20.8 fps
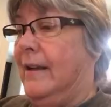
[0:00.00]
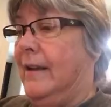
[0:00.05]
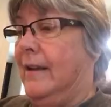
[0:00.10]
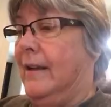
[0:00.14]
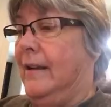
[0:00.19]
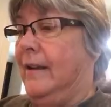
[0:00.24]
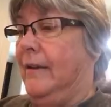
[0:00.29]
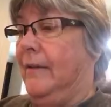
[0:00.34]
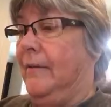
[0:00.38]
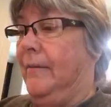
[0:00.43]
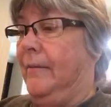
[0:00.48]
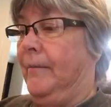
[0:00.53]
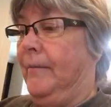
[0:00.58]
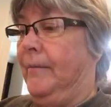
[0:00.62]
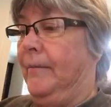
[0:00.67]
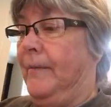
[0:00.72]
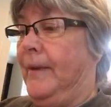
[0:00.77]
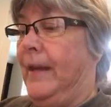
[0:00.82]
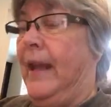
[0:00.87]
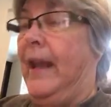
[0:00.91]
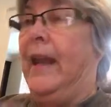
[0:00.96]
Um,
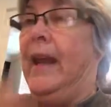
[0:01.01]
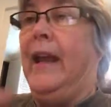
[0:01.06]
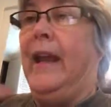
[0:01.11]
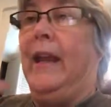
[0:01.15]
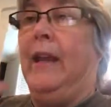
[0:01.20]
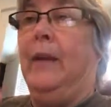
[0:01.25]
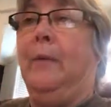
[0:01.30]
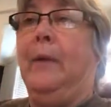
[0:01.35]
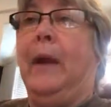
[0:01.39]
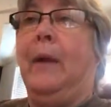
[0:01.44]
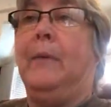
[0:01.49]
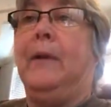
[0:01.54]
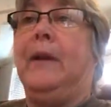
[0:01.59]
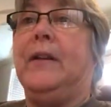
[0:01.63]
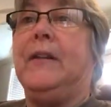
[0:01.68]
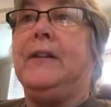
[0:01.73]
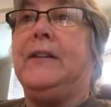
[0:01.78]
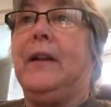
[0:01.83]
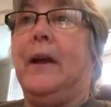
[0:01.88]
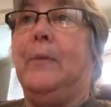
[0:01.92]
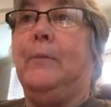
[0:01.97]
anyway, I'm going to
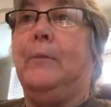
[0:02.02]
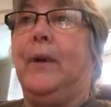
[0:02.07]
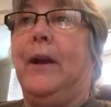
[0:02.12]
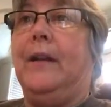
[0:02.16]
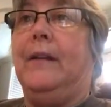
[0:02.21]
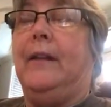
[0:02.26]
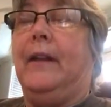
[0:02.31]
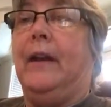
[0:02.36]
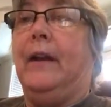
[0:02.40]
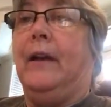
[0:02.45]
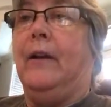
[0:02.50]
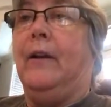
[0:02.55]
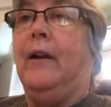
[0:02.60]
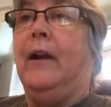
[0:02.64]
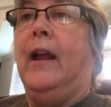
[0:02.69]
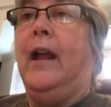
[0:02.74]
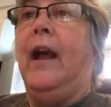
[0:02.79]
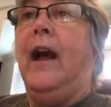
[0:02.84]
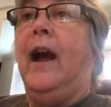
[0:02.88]
stop right there.